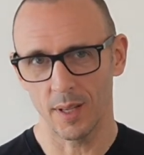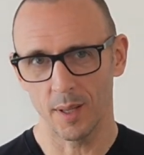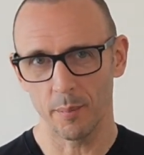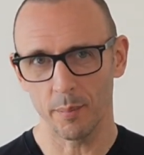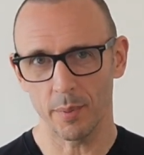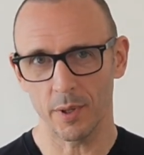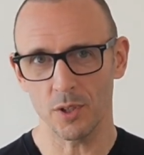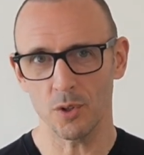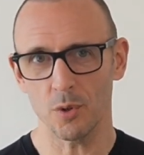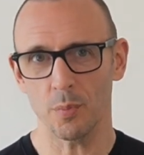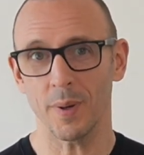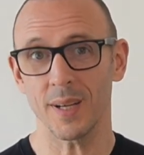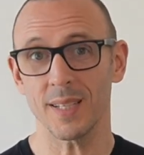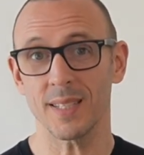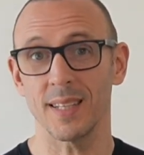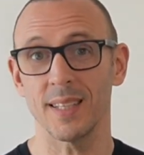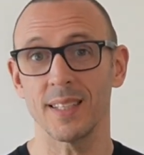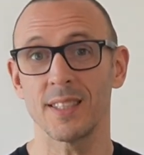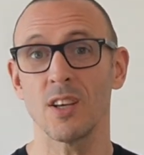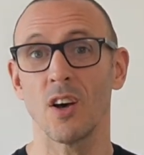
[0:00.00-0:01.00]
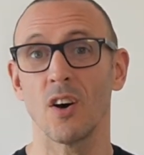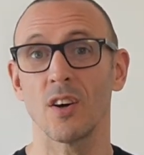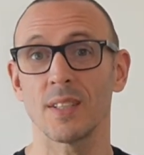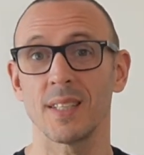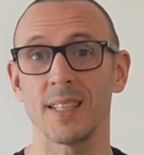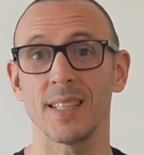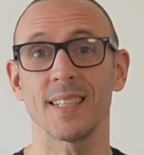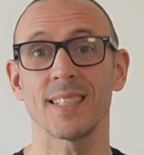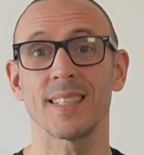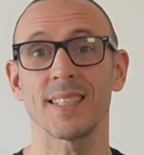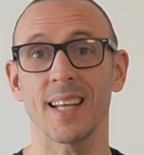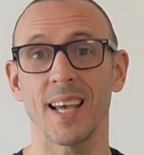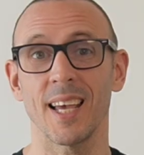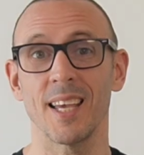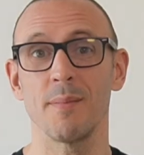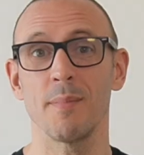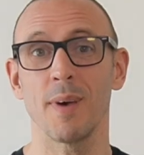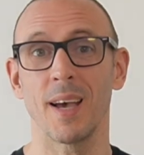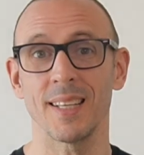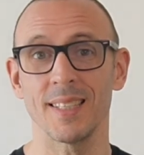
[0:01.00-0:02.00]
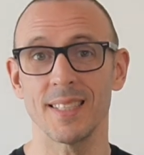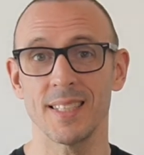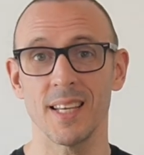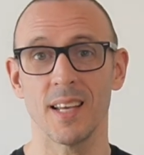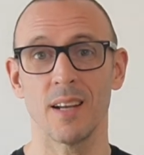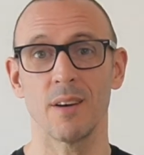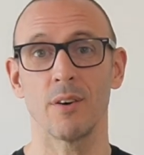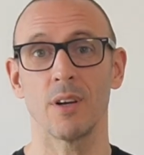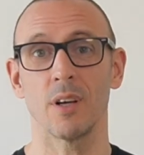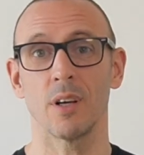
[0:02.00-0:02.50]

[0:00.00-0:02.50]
because you're basically targeting the same anterior